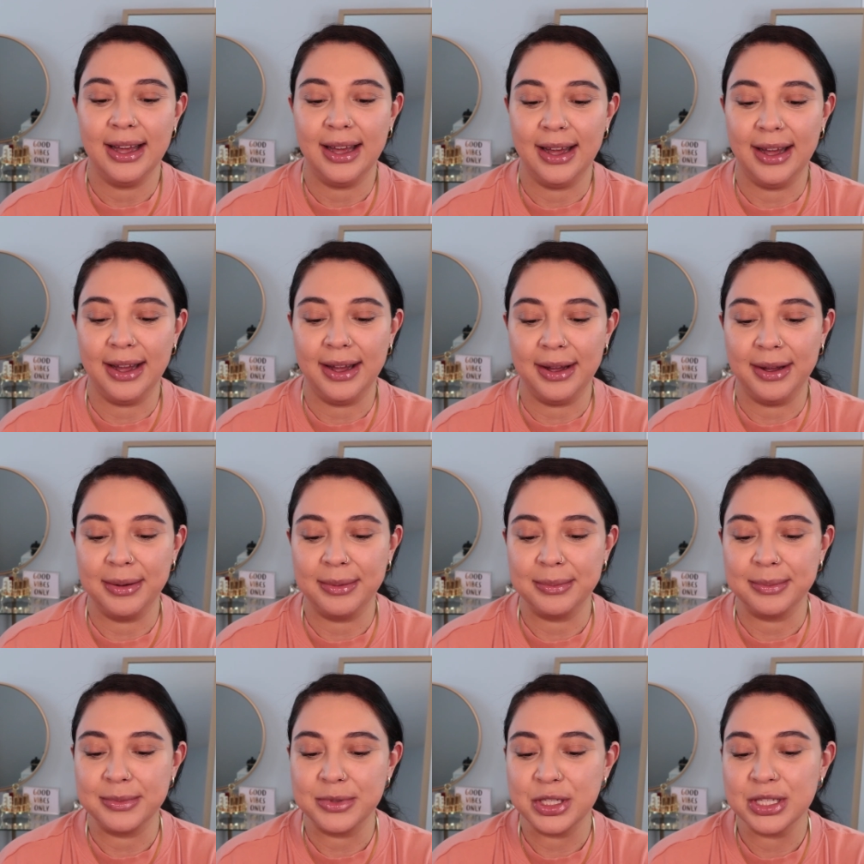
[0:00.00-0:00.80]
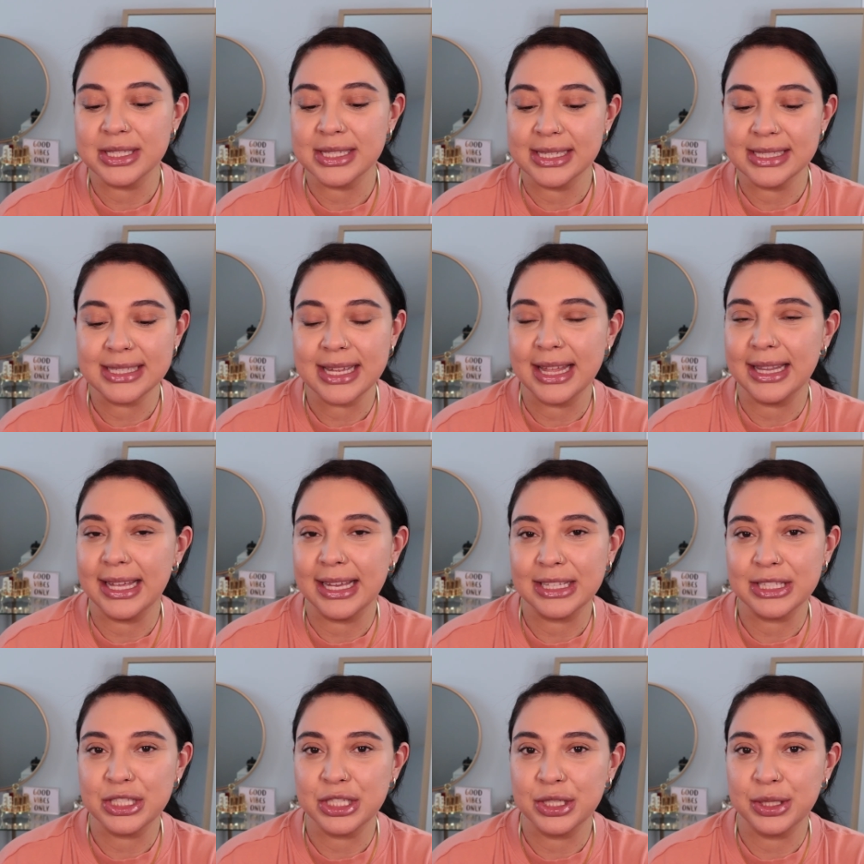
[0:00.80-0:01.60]
um, just because I
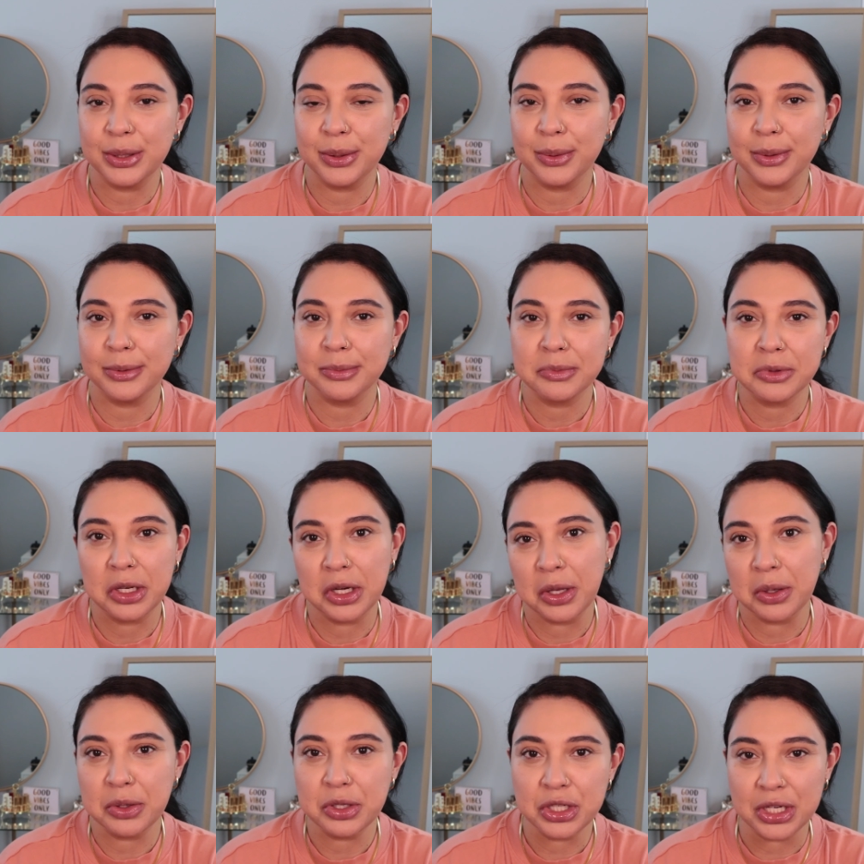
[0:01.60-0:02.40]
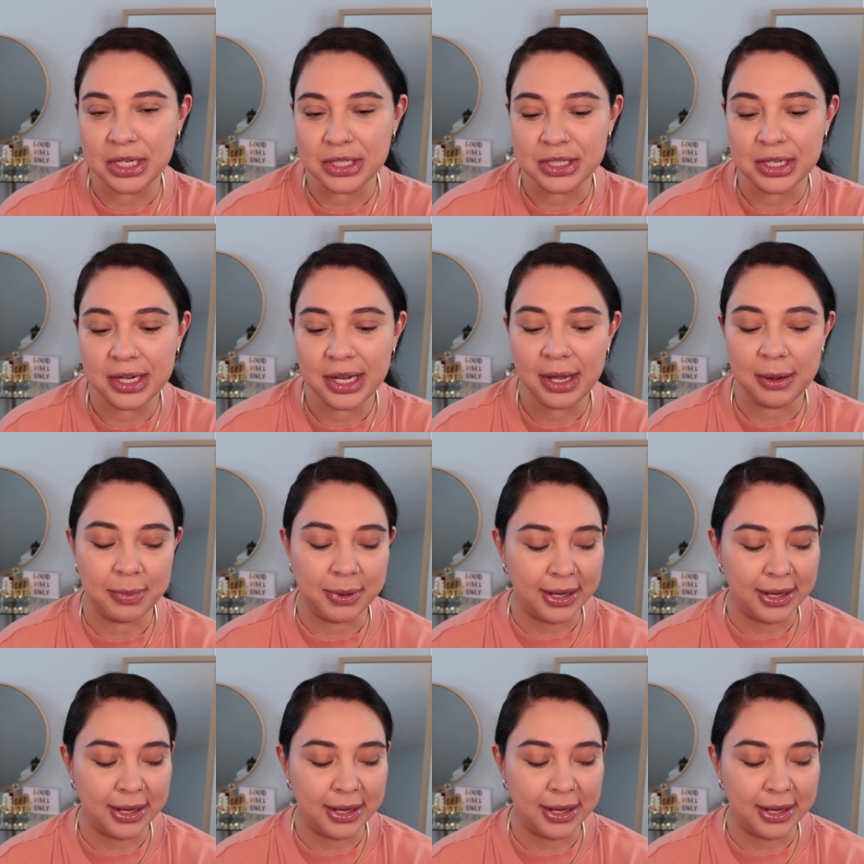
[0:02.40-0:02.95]
like to, you know, change it up.